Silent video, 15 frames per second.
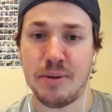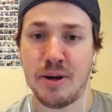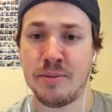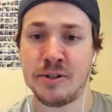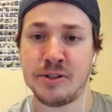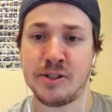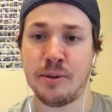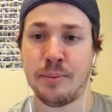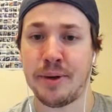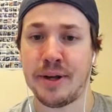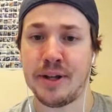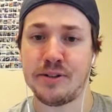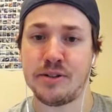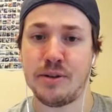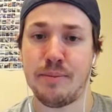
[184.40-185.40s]
I'm going to sit him
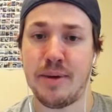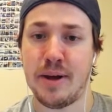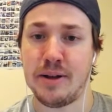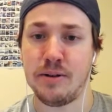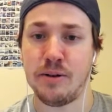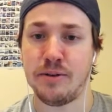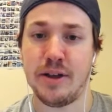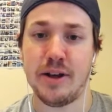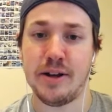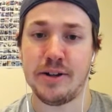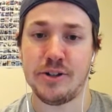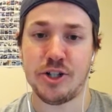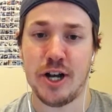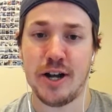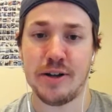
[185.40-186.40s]
against the
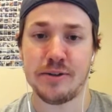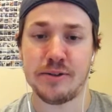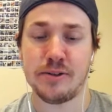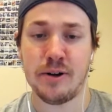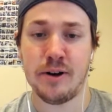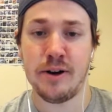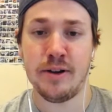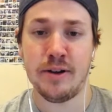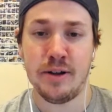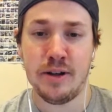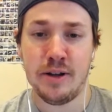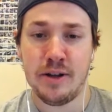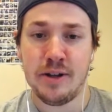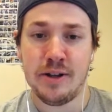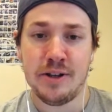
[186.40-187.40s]
Giants. Sorry.
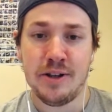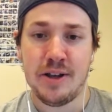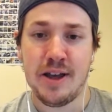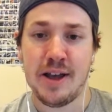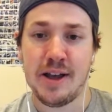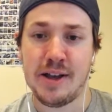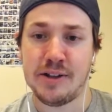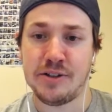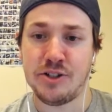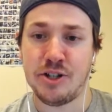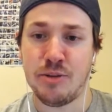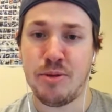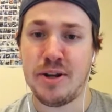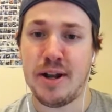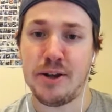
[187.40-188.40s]
And
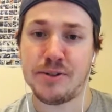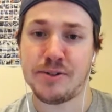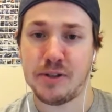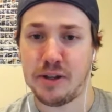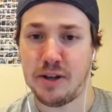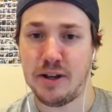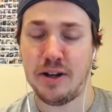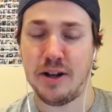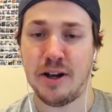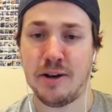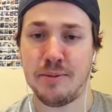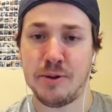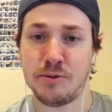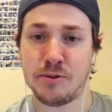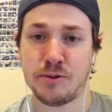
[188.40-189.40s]
Jimmy Nelson,
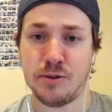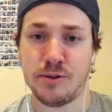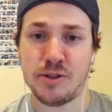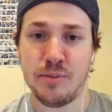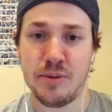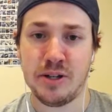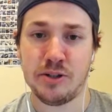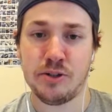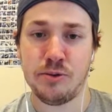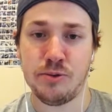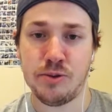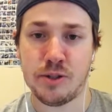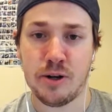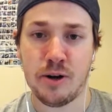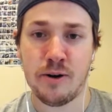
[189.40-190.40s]
he was close to being a
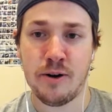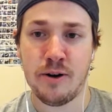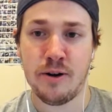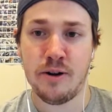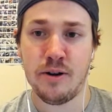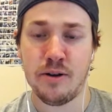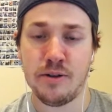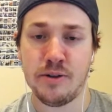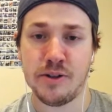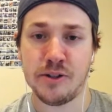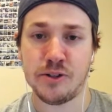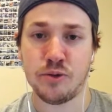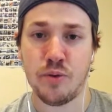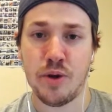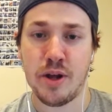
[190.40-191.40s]
2-starter
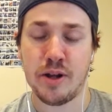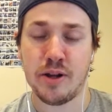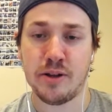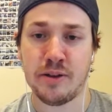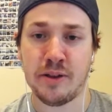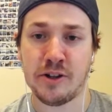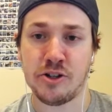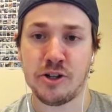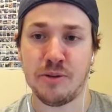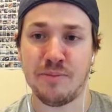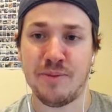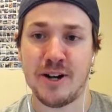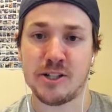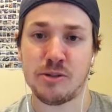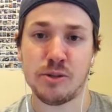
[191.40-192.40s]
this week that you could
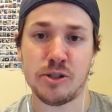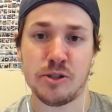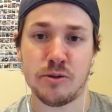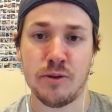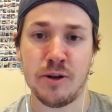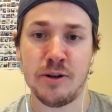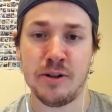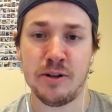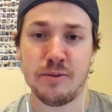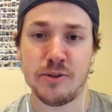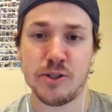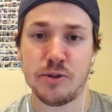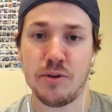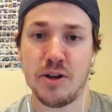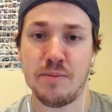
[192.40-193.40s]
possibly
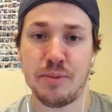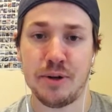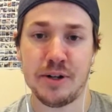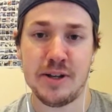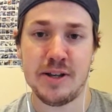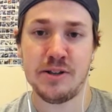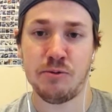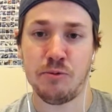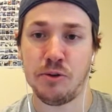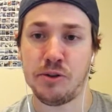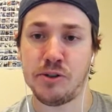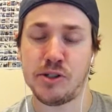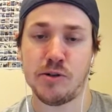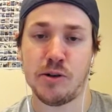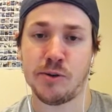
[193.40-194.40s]
stream, but he
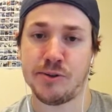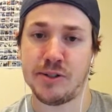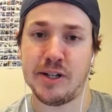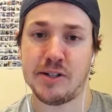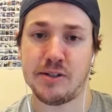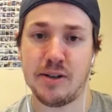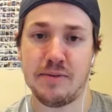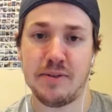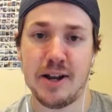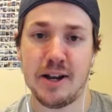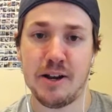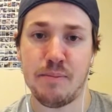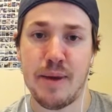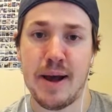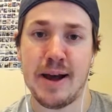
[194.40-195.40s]
really struggles against
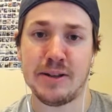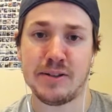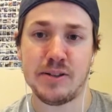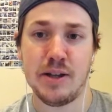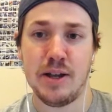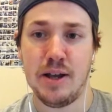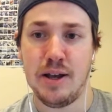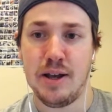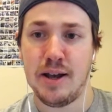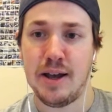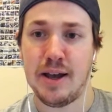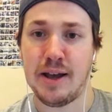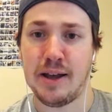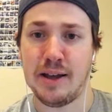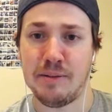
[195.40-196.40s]
left-handed bats.
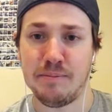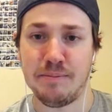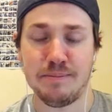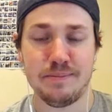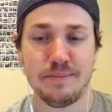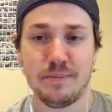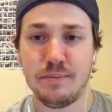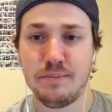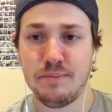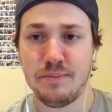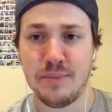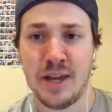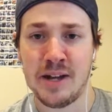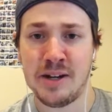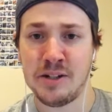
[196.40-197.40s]
And
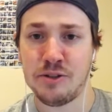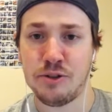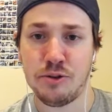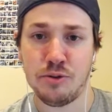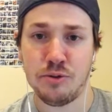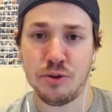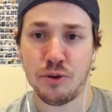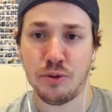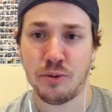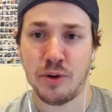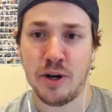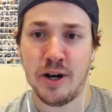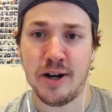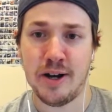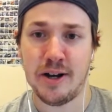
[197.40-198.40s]
heading to
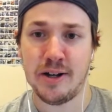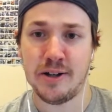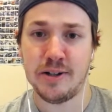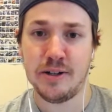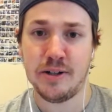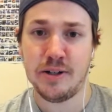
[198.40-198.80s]
the